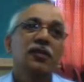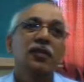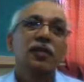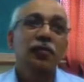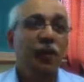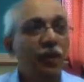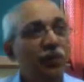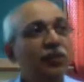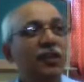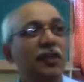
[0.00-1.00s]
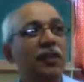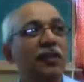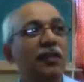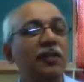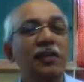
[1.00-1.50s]
the way in which
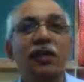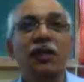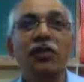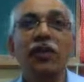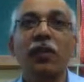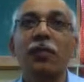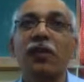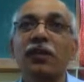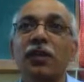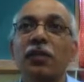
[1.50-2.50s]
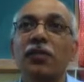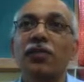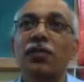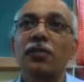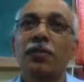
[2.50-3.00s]
the requirement is coming
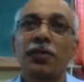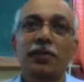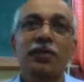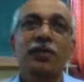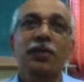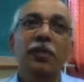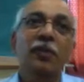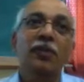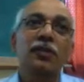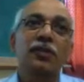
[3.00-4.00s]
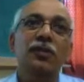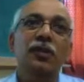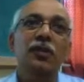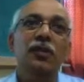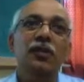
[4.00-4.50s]
from the processor, main processor,
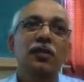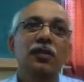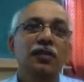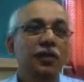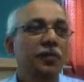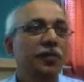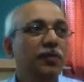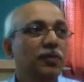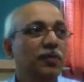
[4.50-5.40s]
CPU,